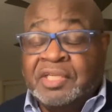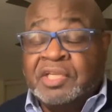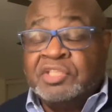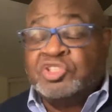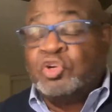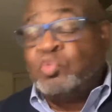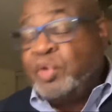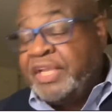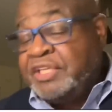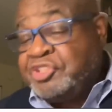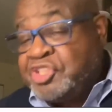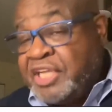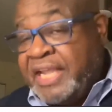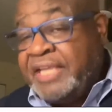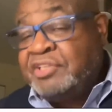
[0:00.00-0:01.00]
So we
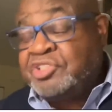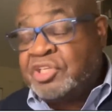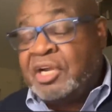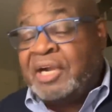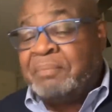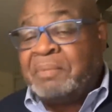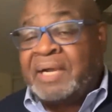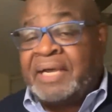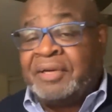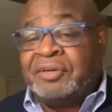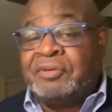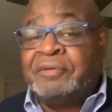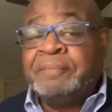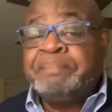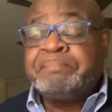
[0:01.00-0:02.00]
changed our
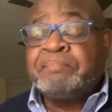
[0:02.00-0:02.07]
model